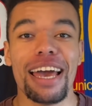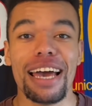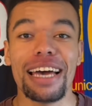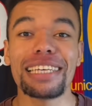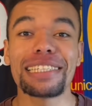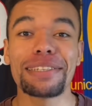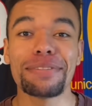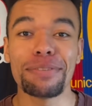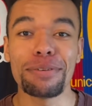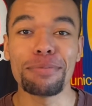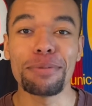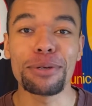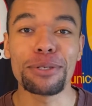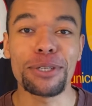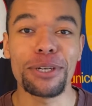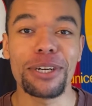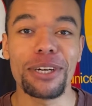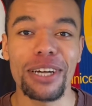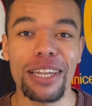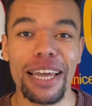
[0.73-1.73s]
as a football
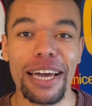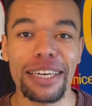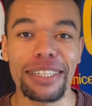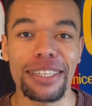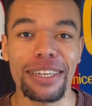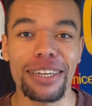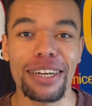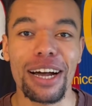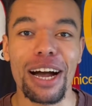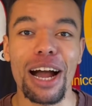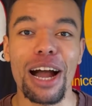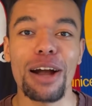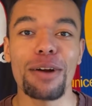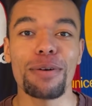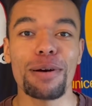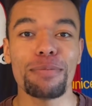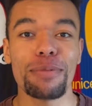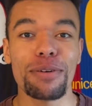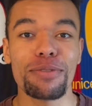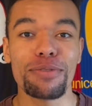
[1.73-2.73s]
shirt collector, I
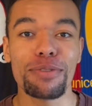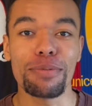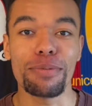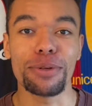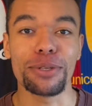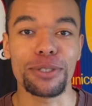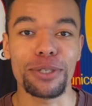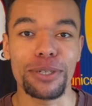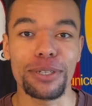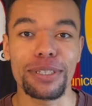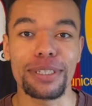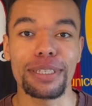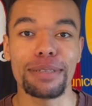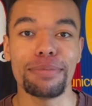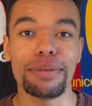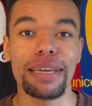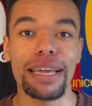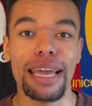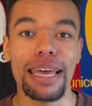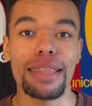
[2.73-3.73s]
want my football shirts to
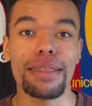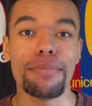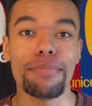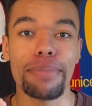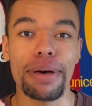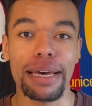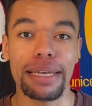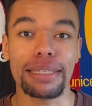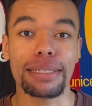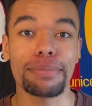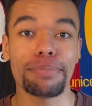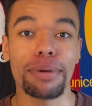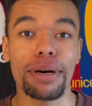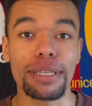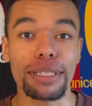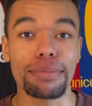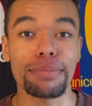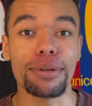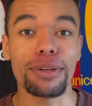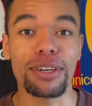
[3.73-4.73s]
be in the best
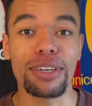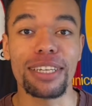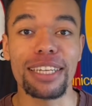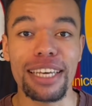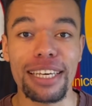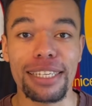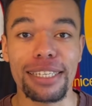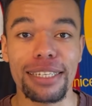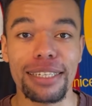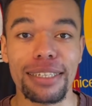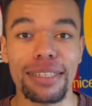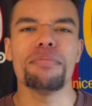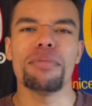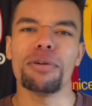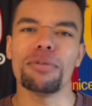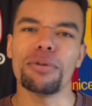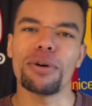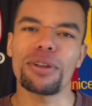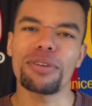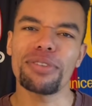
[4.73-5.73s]
possible condition. But
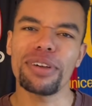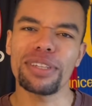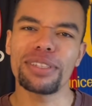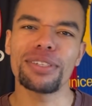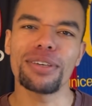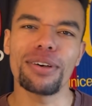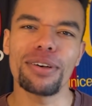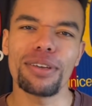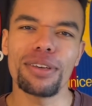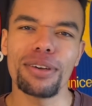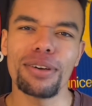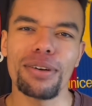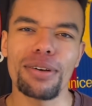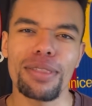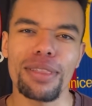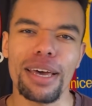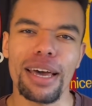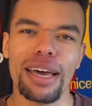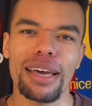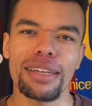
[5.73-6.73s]
what if I told you
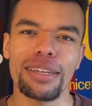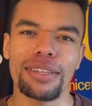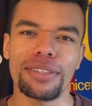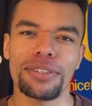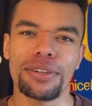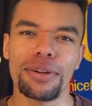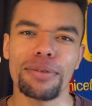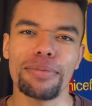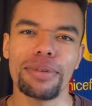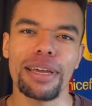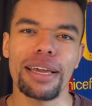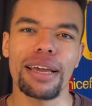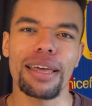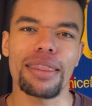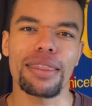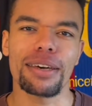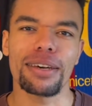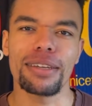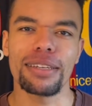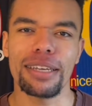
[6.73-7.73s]
that determining
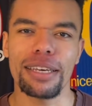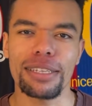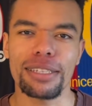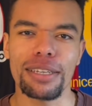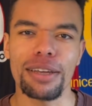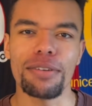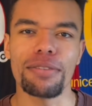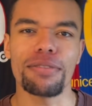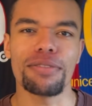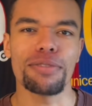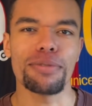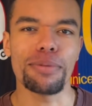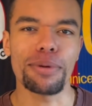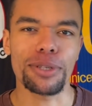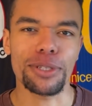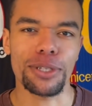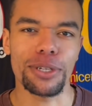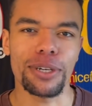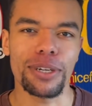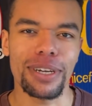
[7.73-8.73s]
the condition of a football
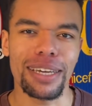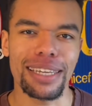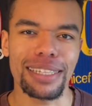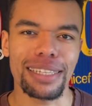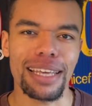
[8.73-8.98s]
shirt is